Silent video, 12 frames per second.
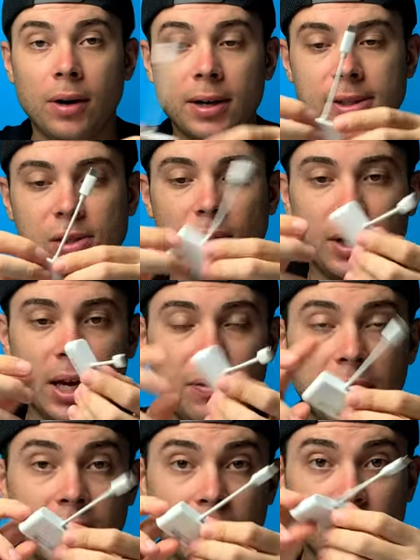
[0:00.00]
All right, so I
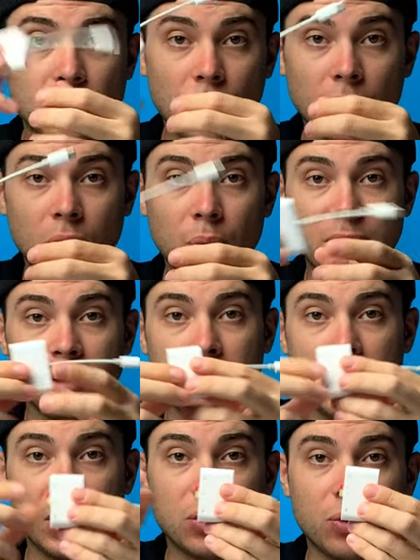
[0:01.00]
have here a dongle with a
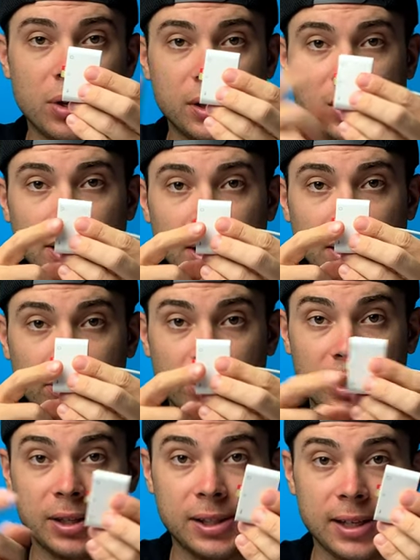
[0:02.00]
micro SD card
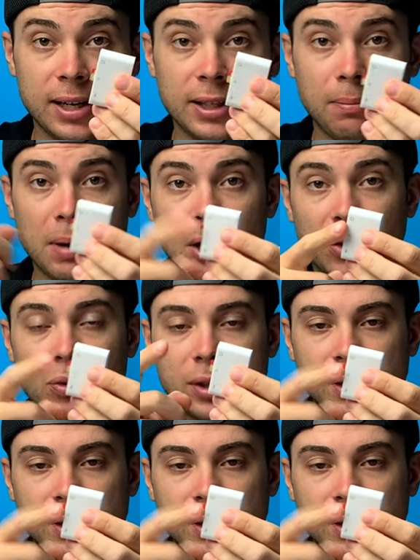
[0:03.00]
and inside the micro